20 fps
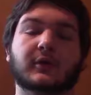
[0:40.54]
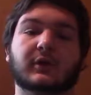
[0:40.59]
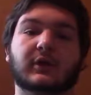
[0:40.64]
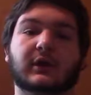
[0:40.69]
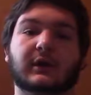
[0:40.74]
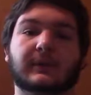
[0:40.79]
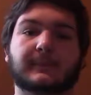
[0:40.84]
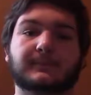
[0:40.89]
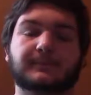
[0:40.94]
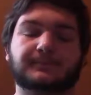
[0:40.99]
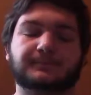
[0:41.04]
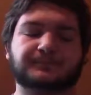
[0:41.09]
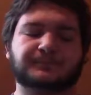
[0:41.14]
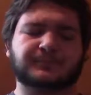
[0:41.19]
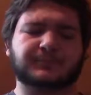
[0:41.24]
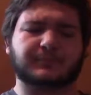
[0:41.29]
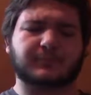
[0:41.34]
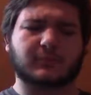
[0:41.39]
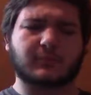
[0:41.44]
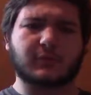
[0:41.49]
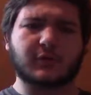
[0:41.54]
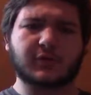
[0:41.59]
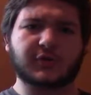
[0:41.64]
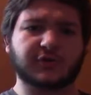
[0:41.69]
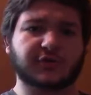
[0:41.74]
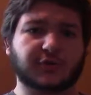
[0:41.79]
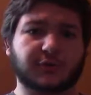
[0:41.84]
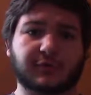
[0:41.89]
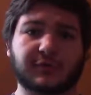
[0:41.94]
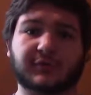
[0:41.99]

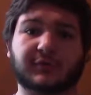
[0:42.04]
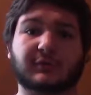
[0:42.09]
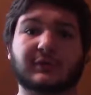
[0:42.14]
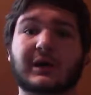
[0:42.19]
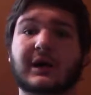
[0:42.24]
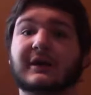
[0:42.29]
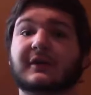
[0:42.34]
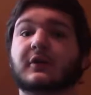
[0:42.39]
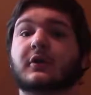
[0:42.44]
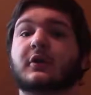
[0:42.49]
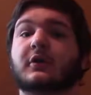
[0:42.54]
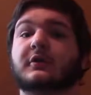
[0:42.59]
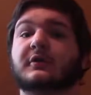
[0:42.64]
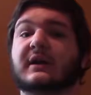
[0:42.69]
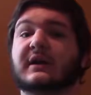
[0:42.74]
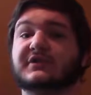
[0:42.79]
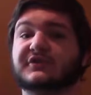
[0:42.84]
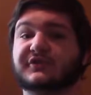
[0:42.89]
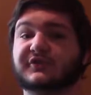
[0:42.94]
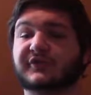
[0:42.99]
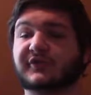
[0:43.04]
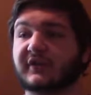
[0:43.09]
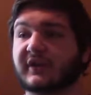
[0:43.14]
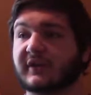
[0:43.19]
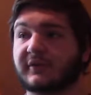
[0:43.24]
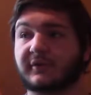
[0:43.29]
So there's a lot of car crashes today.